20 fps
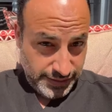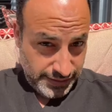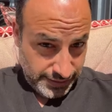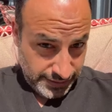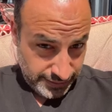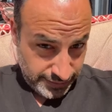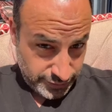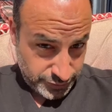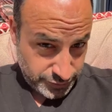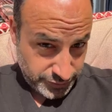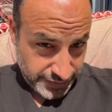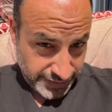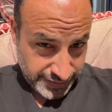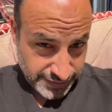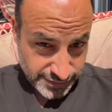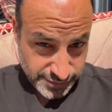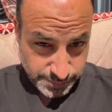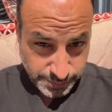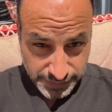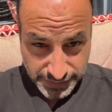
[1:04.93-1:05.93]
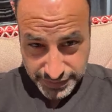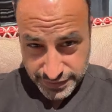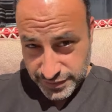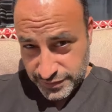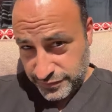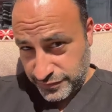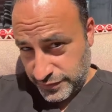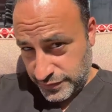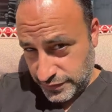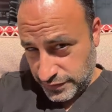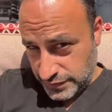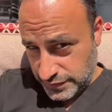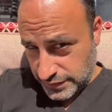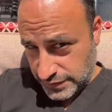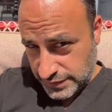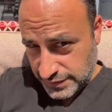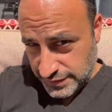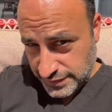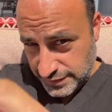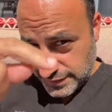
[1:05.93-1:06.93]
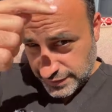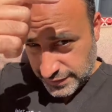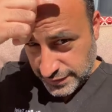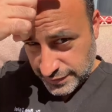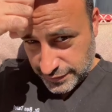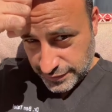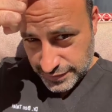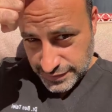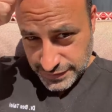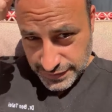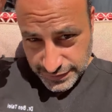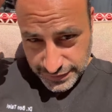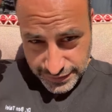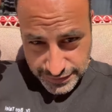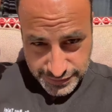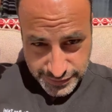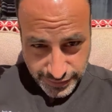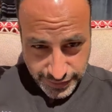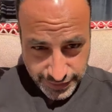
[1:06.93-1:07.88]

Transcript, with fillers: And the transplant, if you look, looks like this.